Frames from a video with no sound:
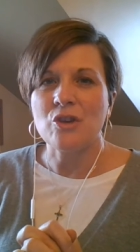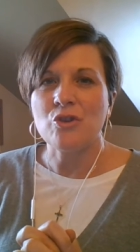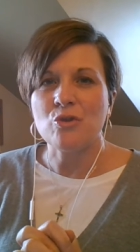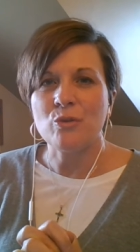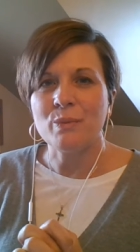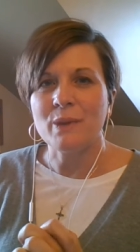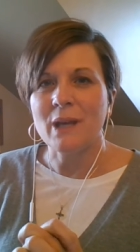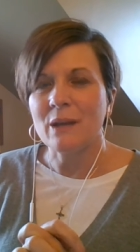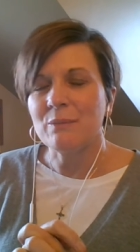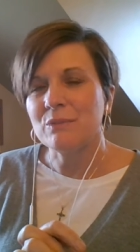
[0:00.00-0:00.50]

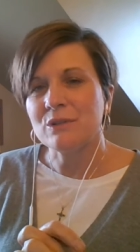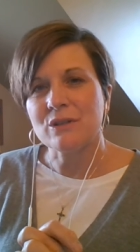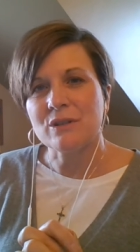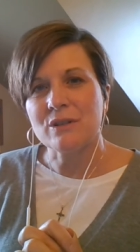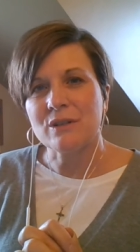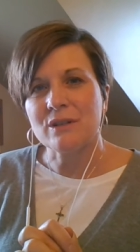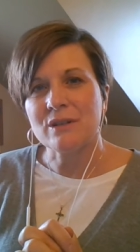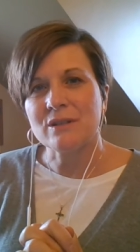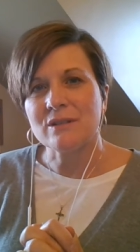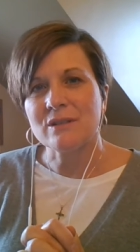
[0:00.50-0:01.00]
you'll be able
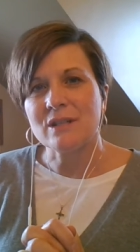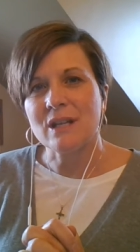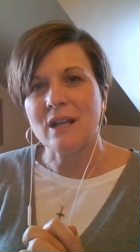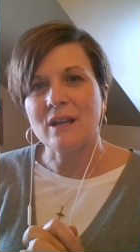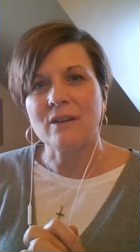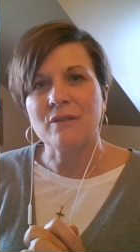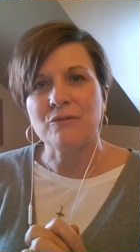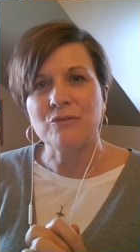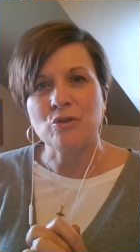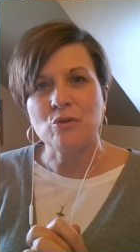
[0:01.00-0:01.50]
to
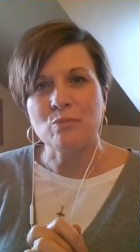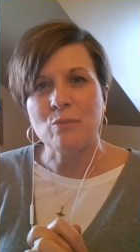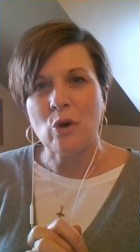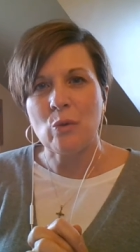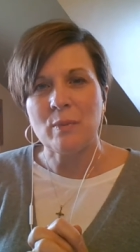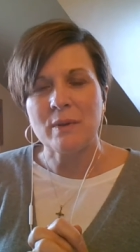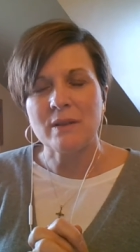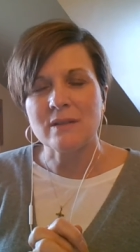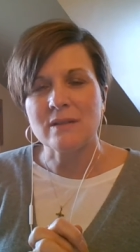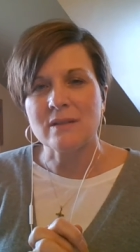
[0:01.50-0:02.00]
take a few
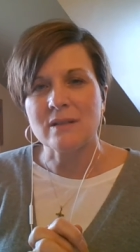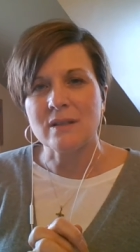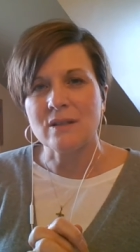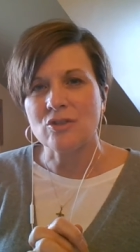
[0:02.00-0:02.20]
moments